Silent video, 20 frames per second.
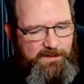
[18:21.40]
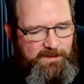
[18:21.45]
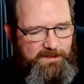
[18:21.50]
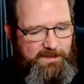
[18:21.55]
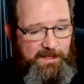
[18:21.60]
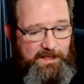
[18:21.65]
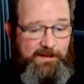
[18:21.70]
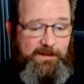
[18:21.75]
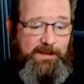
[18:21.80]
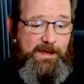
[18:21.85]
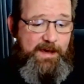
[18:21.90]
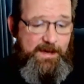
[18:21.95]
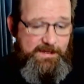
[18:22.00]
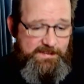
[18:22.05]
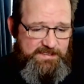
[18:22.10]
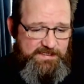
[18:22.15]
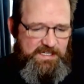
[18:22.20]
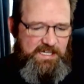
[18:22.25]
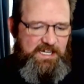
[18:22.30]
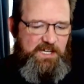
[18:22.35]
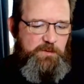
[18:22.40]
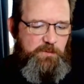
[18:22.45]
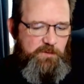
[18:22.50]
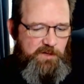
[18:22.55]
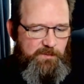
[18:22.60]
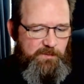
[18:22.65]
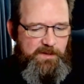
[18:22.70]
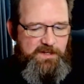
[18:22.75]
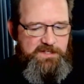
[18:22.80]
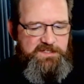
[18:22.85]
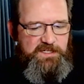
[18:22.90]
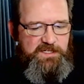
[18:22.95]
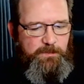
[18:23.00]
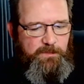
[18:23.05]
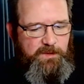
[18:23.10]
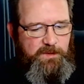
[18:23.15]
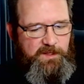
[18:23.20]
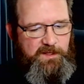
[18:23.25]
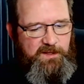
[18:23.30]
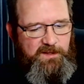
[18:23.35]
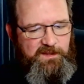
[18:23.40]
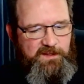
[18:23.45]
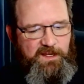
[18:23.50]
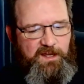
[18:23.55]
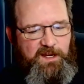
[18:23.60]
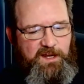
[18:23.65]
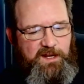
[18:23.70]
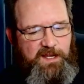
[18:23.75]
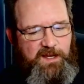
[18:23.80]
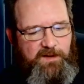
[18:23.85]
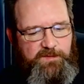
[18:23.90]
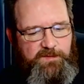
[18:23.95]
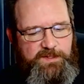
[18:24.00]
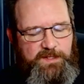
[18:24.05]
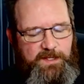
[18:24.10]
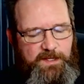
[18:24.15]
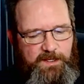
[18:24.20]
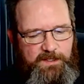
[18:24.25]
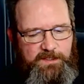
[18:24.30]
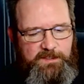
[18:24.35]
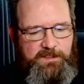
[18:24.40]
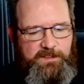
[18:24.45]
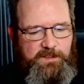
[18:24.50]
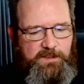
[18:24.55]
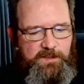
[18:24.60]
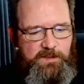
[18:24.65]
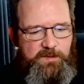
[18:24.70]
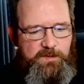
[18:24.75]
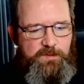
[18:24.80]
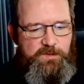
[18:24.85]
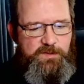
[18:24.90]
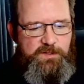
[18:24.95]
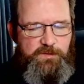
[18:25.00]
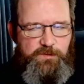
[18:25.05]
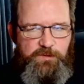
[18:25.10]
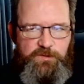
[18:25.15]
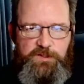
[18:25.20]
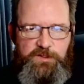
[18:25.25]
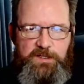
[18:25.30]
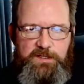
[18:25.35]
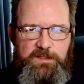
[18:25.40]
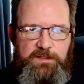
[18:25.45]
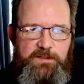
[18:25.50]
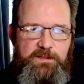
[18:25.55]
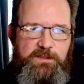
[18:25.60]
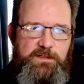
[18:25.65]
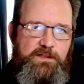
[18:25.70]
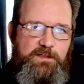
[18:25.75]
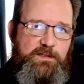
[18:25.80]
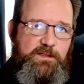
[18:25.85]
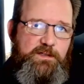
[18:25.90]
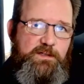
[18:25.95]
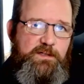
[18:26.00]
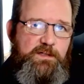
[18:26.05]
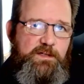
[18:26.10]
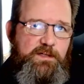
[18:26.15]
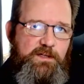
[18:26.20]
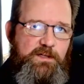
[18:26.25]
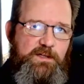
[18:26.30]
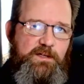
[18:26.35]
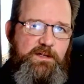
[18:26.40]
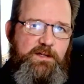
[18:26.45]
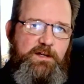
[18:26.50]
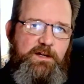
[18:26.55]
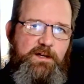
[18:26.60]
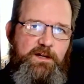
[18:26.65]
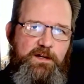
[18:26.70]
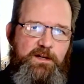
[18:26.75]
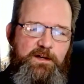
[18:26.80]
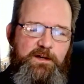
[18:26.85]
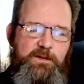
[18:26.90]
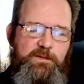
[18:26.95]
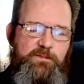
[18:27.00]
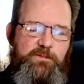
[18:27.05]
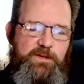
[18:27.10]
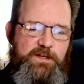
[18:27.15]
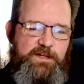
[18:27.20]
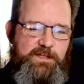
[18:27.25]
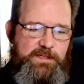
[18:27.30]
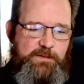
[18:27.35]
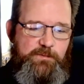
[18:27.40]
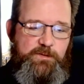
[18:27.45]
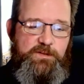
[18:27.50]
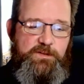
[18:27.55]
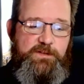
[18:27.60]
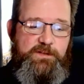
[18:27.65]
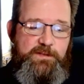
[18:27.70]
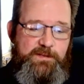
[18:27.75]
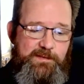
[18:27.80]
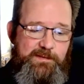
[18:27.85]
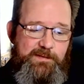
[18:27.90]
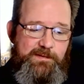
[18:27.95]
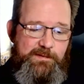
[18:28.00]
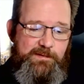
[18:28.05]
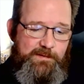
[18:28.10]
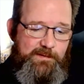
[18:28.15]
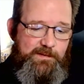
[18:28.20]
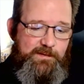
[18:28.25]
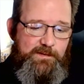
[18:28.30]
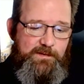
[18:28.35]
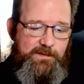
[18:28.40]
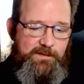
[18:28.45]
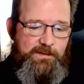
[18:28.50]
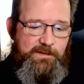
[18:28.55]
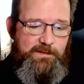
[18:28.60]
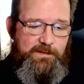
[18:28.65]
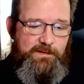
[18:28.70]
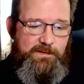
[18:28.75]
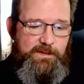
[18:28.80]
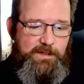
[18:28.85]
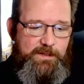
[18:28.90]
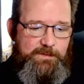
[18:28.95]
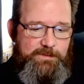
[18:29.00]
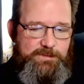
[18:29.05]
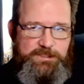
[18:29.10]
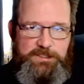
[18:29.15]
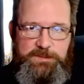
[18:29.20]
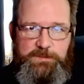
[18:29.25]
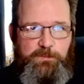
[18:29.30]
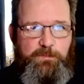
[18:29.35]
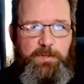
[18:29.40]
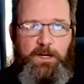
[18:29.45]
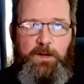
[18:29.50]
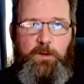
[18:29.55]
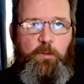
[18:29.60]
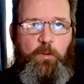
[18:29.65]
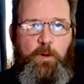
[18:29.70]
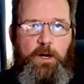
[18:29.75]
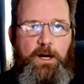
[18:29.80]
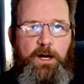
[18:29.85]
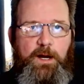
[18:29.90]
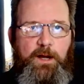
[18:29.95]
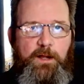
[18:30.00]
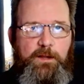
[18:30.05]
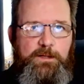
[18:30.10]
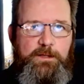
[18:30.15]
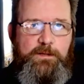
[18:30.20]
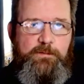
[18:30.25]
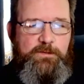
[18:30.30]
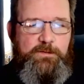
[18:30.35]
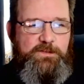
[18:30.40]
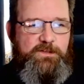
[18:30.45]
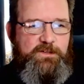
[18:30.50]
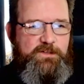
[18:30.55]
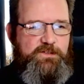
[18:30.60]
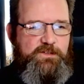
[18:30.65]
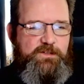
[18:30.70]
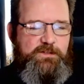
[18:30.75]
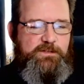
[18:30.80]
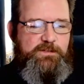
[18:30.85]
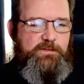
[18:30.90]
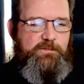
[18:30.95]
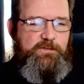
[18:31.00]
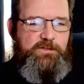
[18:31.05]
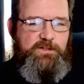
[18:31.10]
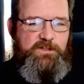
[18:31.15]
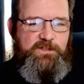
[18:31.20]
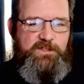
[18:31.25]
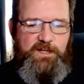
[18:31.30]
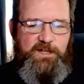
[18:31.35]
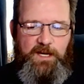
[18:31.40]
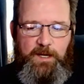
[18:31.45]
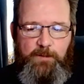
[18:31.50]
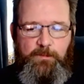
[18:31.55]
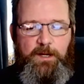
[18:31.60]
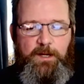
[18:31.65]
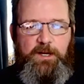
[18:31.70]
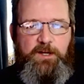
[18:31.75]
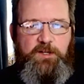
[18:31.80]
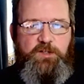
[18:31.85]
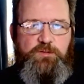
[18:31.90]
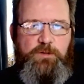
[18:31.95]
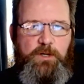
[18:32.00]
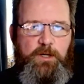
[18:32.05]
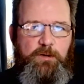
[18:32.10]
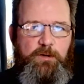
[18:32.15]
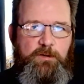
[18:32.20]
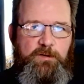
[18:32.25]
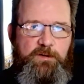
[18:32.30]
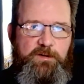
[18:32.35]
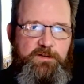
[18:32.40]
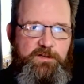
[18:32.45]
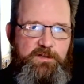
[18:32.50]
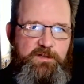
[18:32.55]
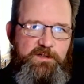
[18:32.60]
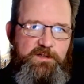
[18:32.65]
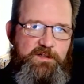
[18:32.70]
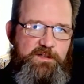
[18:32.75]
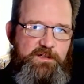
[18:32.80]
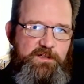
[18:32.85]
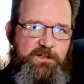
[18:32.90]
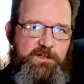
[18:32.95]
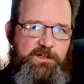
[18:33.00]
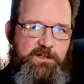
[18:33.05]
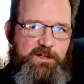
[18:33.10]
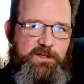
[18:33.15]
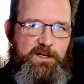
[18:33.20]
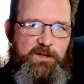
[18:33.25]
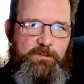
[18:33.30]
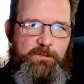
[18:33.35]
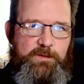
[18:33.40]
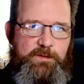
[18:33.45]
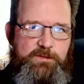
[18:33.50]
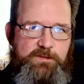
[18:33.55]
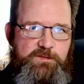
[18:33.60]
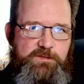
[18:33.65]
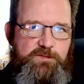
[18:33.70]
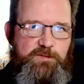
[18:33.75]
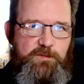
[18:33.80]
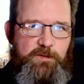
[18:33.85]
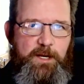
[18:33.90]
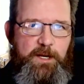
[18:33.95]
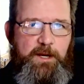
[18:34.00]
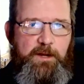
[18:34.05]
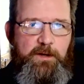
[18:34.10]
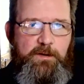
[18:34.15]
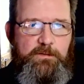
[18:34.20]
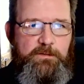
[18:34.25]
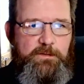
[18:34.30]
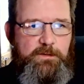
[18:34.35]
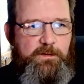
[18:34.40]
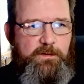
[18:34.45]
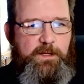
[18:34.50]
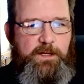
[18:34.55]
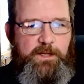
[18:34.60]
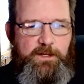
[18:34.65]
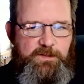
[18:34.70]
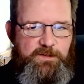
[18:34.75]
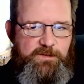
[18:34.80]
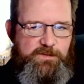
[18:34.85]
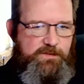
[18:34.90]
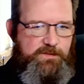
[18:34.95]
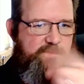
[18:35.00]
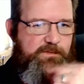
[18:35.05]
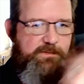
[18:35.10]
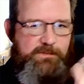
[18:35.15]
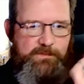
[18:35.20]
That last time where I messed up the iNav settings was interesting. Because it was just buck wild. It was just like, I'm not a drone, I'm a tornado, and it just,